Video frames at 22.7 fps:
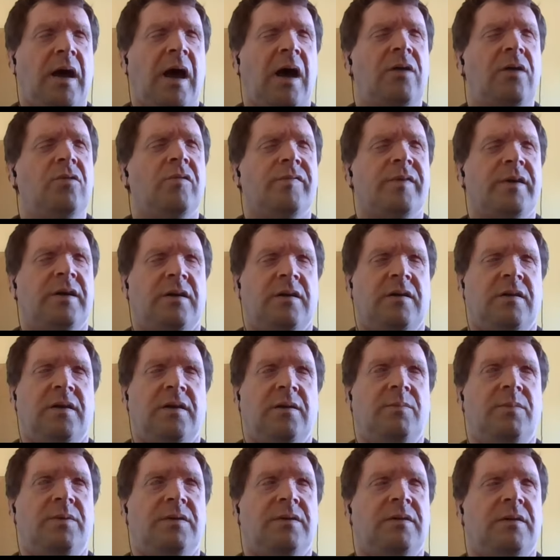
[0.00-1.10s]
at your
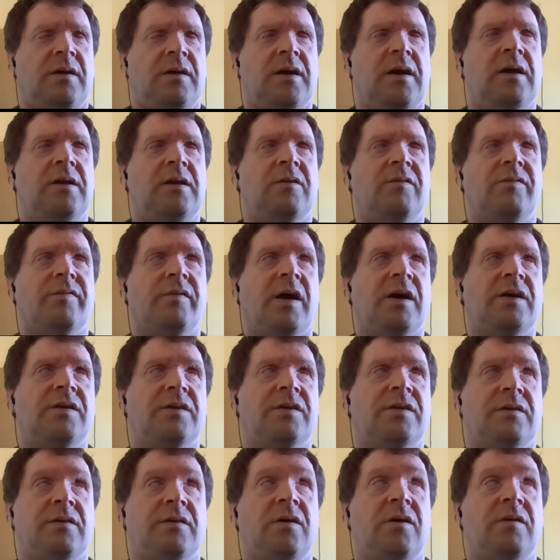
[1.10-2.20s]
fingertips in a
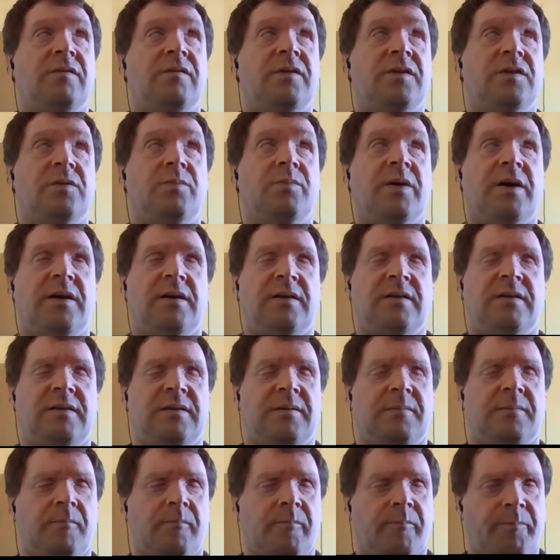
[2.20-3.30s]
fraction of the
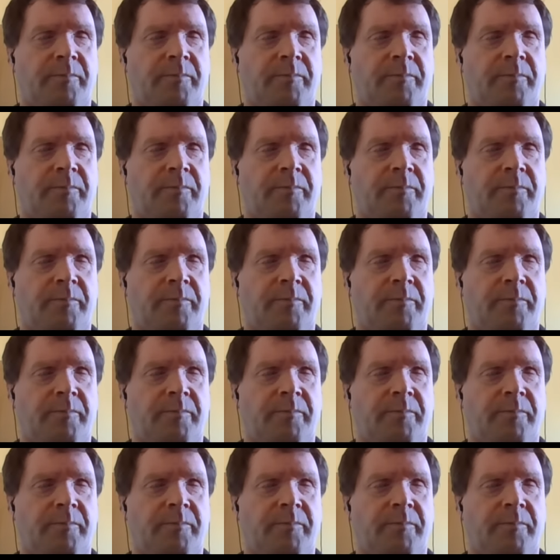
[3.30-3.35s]
space.